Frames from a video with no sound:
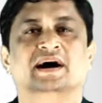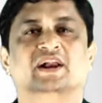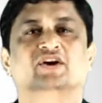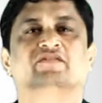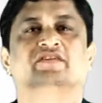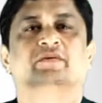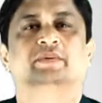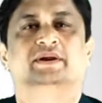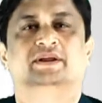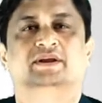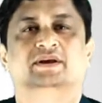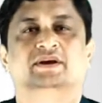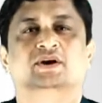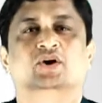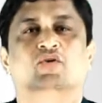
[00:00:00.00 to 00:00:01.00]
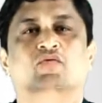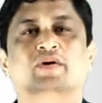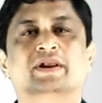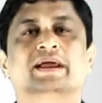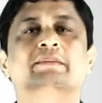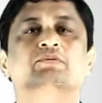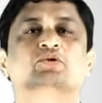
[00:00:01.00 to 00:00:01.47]
Hello everybody,
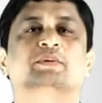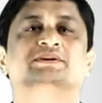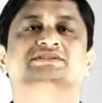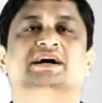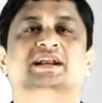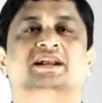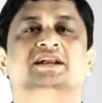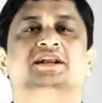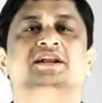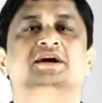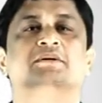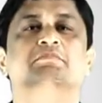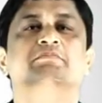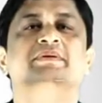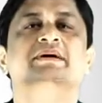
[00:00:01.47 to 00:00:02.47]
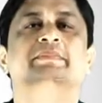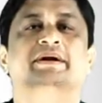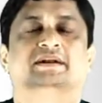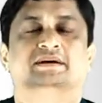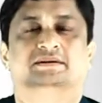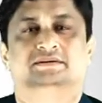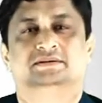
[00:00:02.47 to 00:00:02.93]
welcome to my channel Be
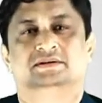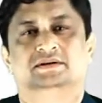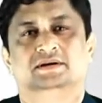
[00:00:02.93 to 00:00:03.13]
Better.